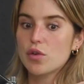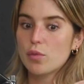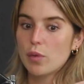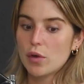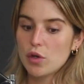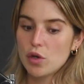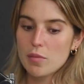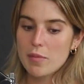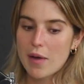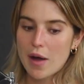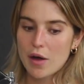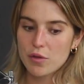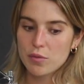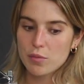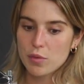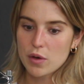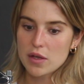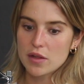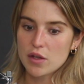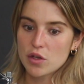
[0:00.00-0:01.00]
when you're mouth
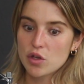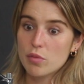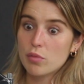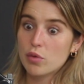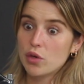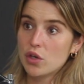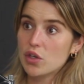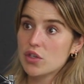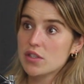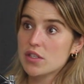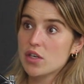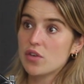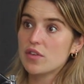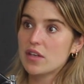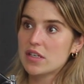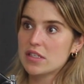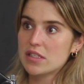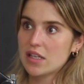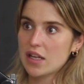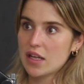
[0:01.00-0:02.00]
breathing, you're putting yourself
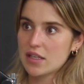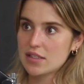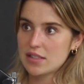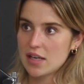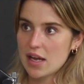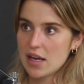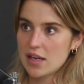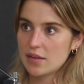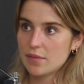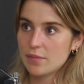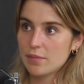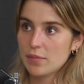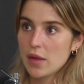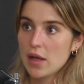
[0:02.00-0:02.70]
into that state.